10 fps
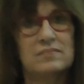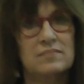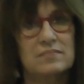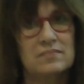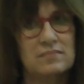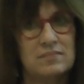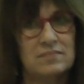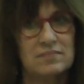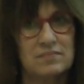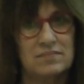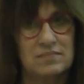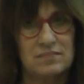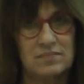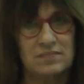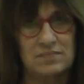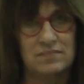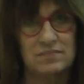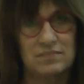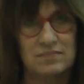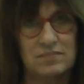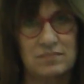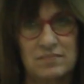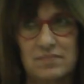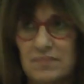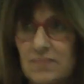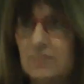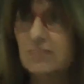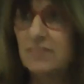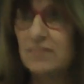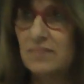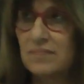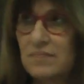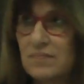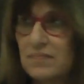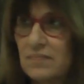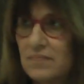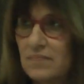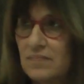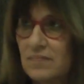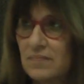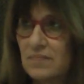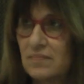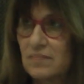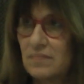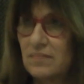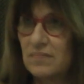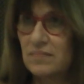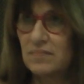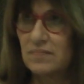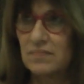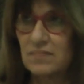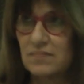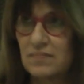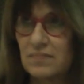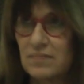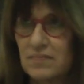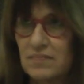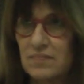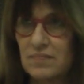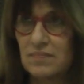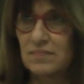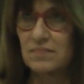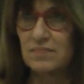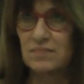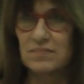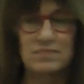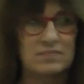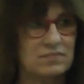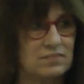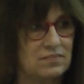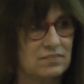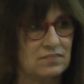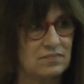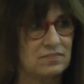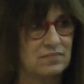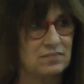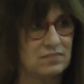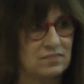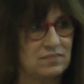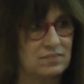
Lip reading: The person shown says nothing.